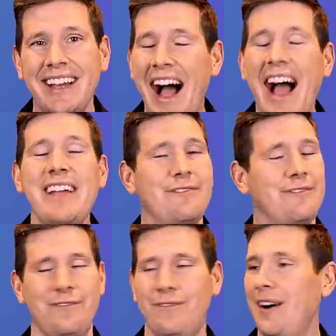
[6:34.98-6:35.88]
I
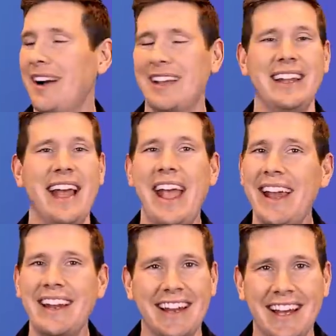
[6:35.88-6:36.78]
fucking
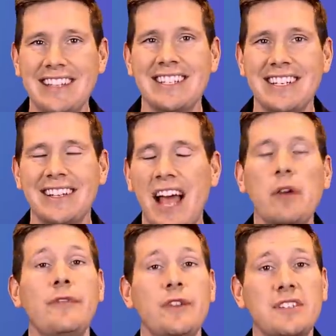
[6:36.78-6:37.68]
hated it.
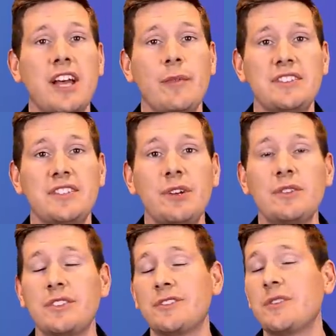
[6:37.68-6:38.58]
That review is coming
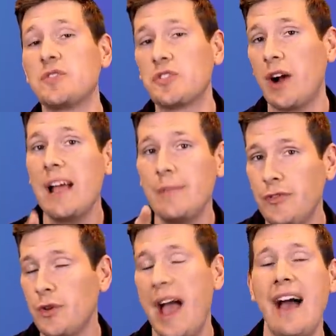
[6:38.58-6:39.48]
soon, so subscribe
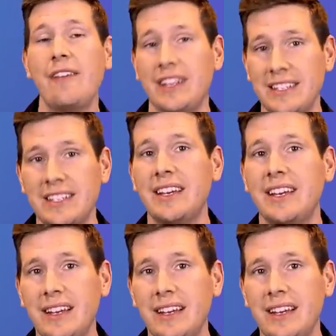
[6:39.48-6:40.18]
if you haven't.